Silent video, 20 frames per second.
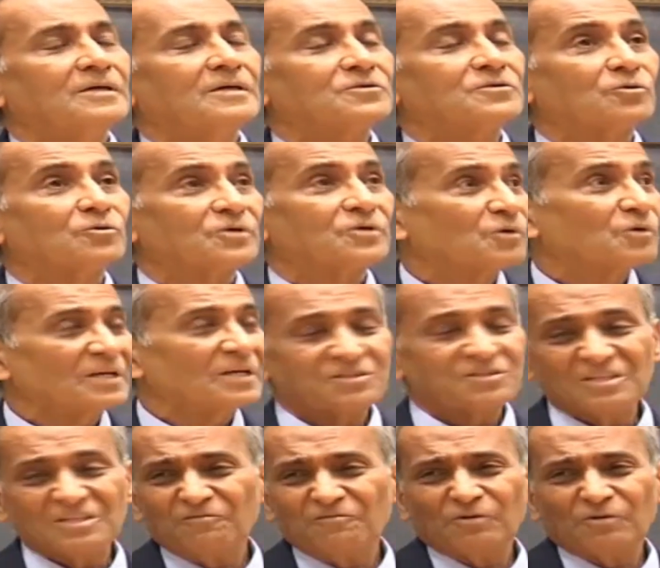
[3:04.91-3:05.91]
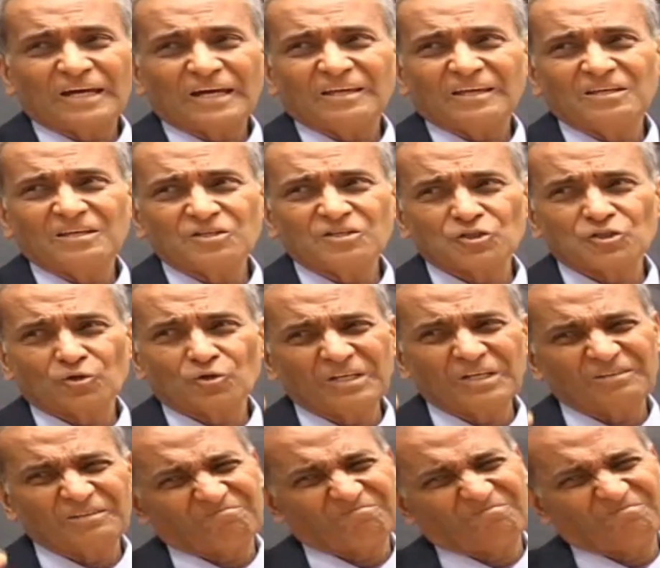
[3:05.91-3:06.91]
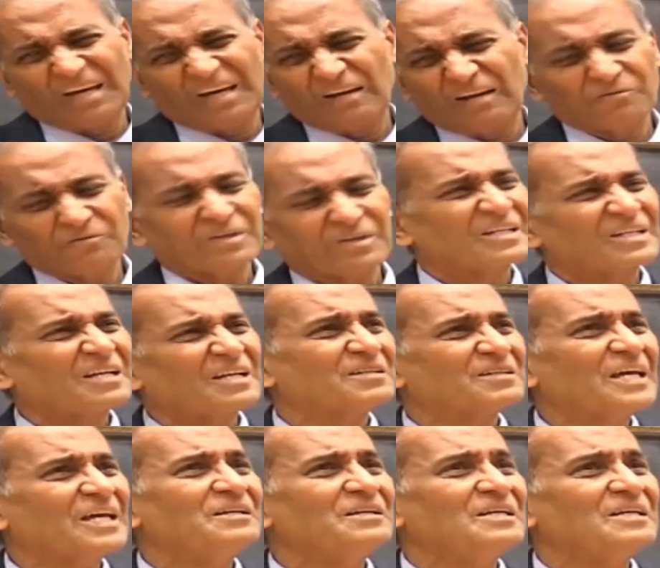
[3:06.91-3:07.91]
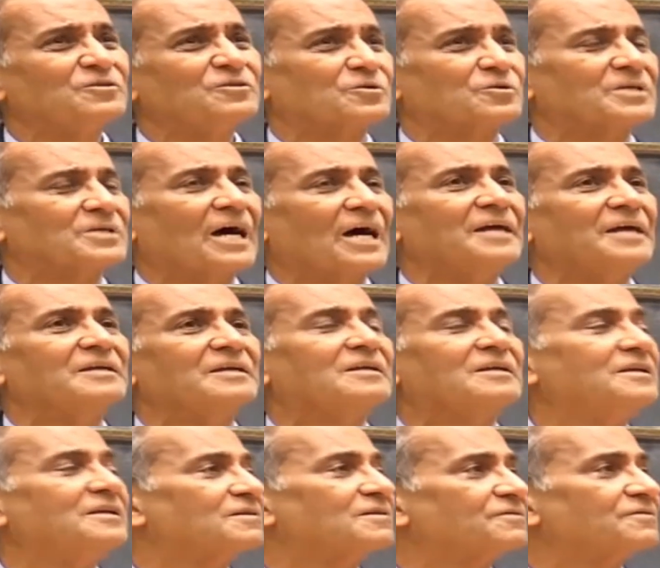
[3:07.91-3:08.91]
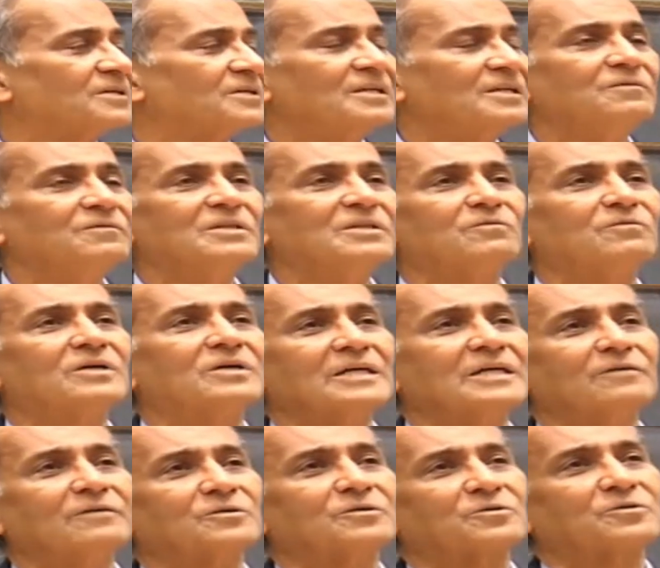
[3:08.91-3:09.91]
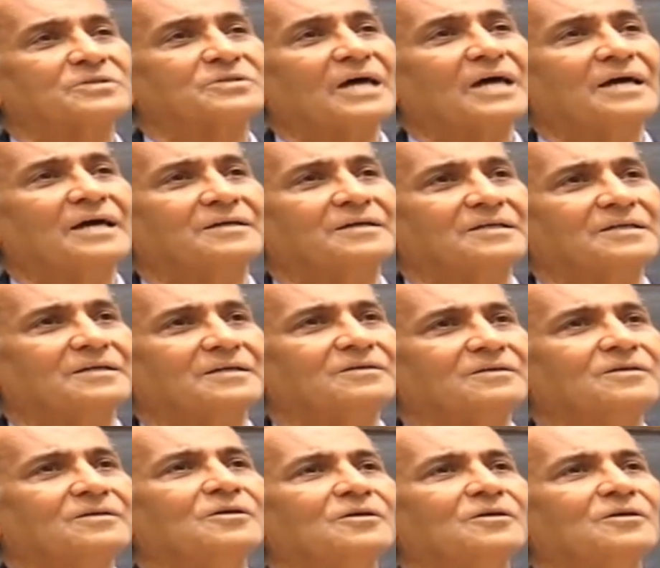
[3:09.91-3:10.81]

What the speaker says: So you can see, if you like, a disjoint kind of dictating society and interfering with the working of the society.